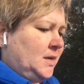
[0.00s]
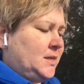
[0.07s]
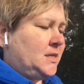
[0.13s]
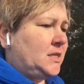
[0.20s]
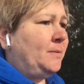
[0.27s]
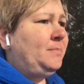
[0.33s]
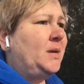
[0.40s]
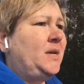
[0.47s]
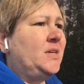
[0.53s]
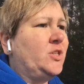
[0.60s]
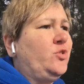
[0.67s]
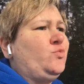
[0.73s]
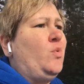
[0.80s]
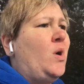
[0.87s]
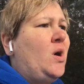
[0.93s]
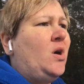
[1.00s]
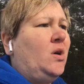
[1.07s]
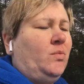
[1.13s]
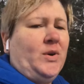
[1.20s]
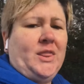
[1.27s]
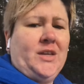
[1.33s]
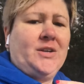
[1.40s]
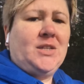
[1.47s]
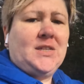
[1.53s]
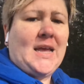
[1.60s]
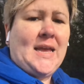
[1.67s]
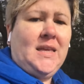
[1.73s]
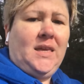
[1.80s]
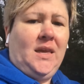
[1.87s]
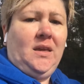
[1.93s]
something is wrong with their
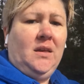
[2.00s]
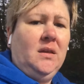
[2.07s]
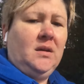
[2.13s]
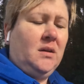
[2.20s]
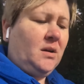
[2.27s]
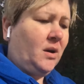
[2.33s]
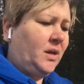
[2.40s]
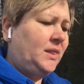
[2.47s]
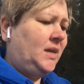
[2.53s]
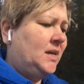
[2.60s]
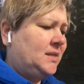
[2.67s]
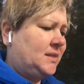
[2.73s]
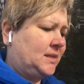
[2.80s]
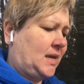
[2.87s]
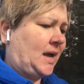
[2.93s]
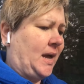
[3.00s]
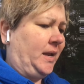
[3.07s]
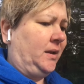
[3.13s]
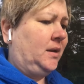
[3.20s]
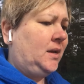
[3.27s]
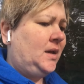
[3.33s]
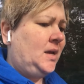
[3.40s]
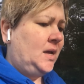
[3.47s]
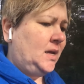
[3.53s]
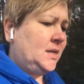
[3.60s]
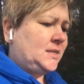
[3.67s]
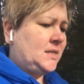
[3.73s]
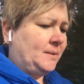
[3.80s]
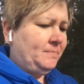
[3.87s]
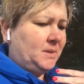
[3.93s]
psyche on the inside.
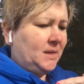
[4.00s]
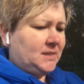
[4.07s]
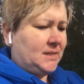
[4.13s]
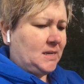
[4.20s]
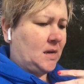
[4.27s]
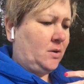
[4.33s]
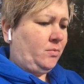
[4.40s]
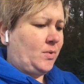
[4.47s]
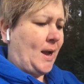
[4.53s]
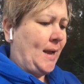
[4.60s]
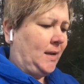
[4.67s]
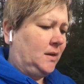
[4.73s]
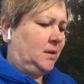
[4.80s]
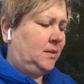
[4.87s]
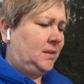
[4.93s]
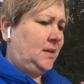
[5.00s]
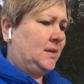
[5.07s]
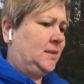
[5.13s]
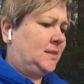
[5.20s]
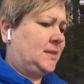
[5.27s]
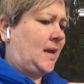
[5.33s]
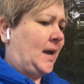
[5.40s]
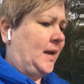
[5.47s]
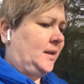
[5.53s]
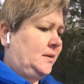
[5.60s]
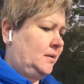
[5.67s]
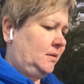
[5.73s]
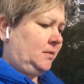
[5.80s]
Something's not right on the inside.